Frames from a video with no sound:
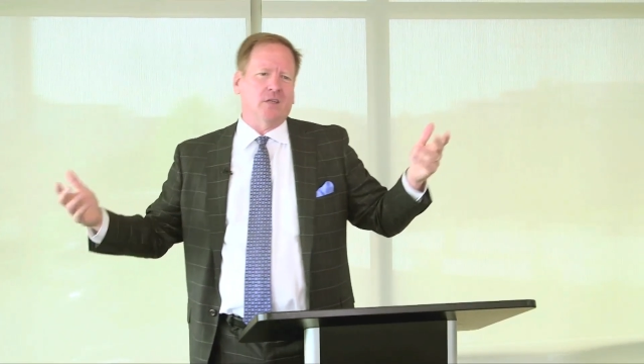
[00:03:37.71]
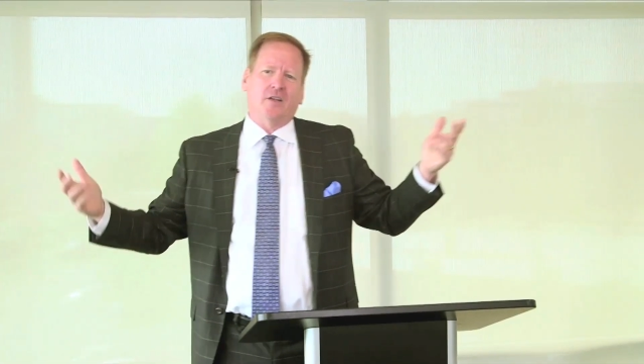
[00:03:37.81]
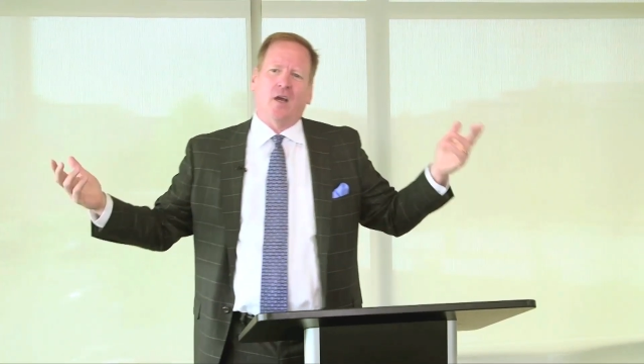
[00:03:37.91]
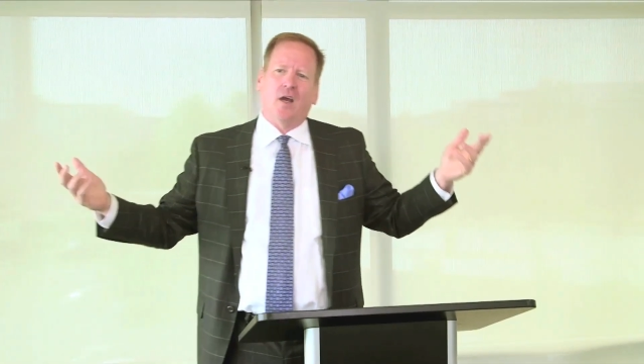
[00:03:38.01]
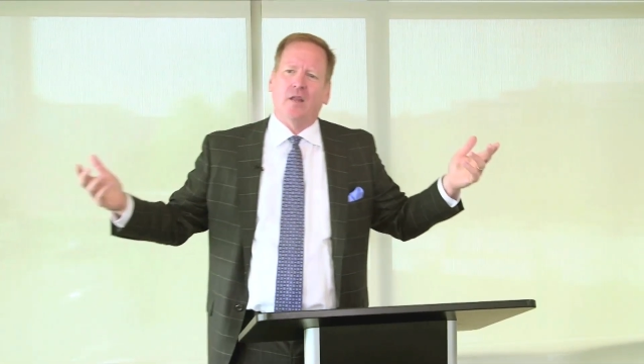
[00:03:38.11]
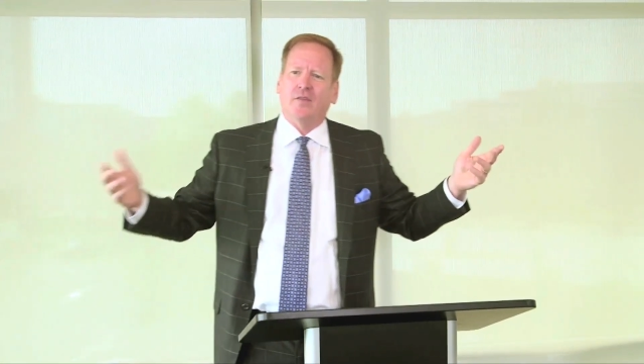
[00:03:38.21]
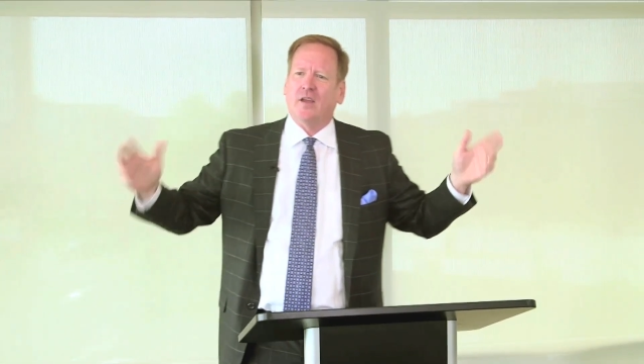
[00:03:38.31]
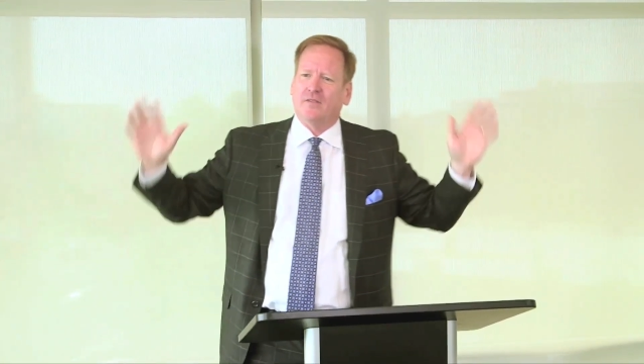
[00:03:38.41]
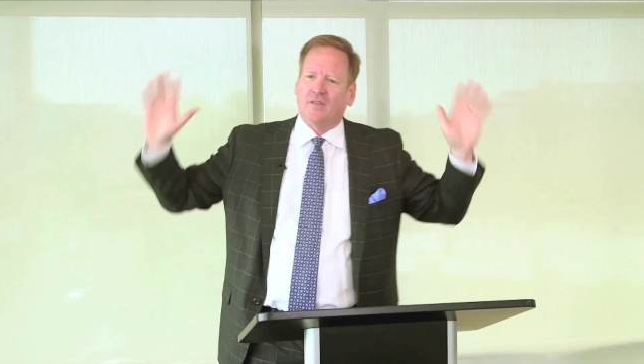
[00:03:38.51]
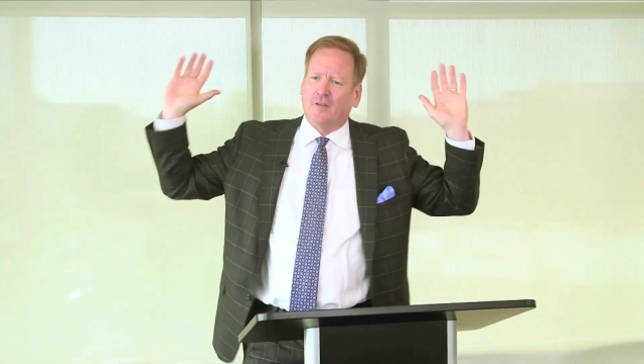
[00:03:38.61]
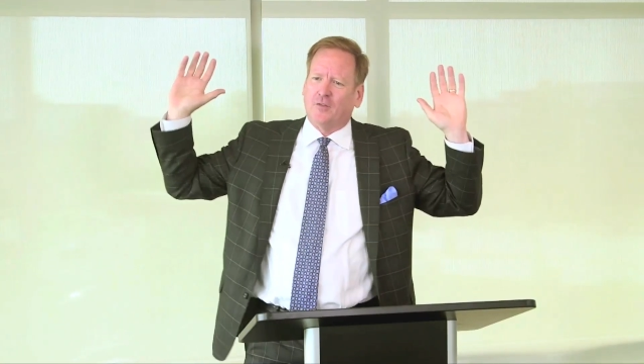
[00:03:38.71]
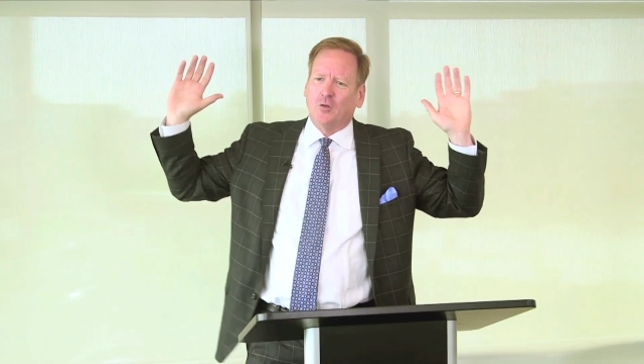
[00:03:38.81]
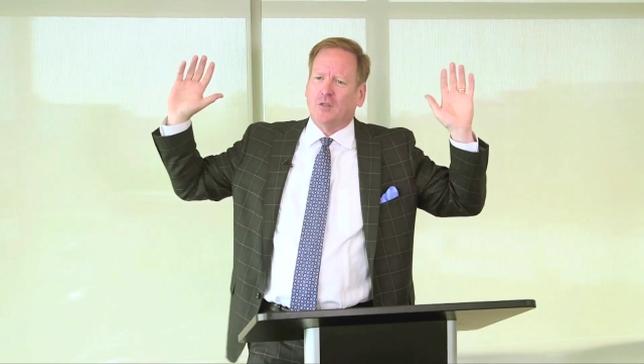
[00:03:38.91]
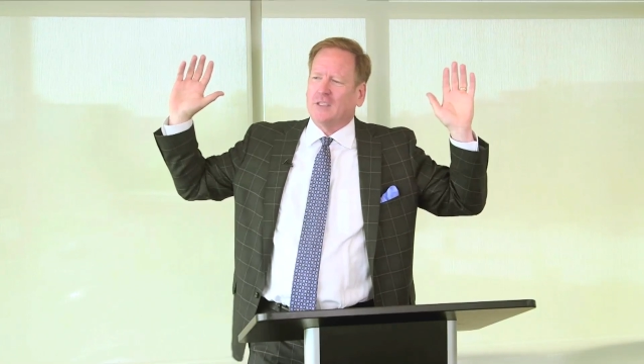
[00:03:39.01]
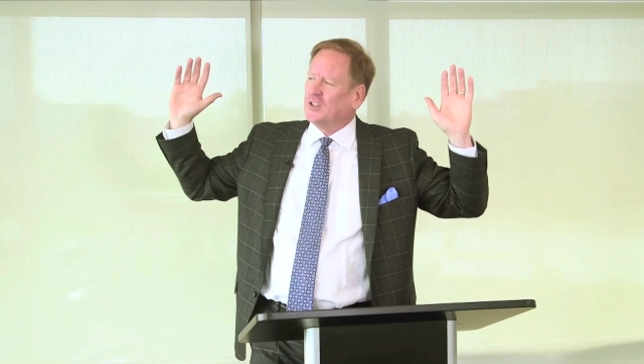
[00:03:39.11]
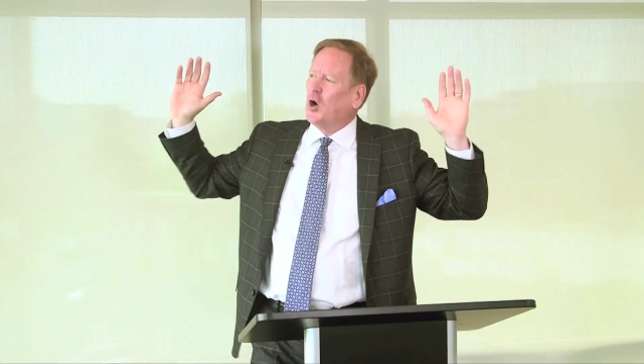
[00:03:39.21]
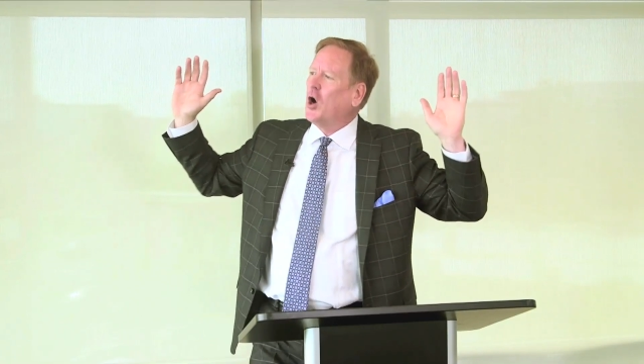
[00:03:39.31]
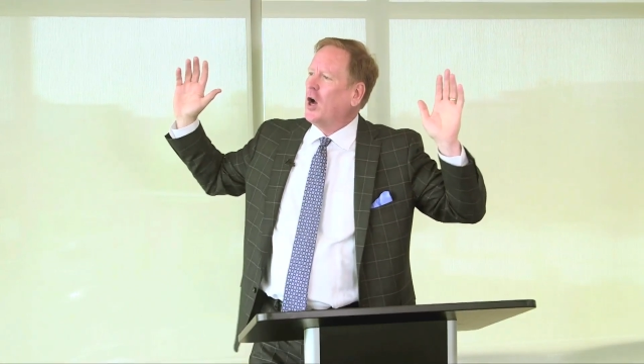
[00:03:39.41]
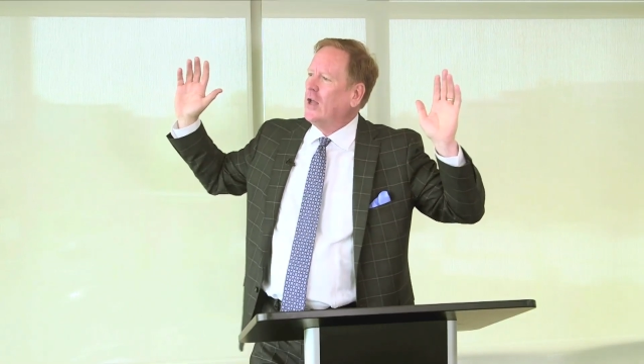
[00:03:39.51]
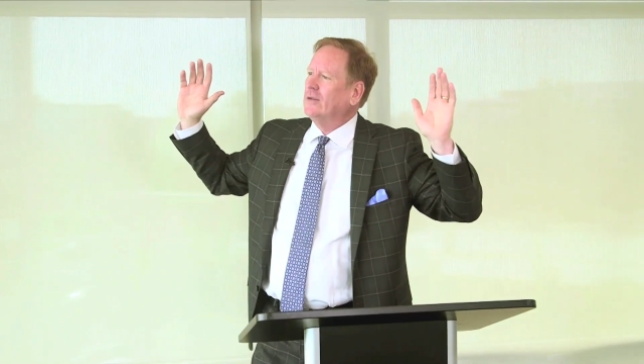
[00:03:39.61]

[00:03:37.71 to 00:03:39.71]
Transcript: they're done, their fuel is gone?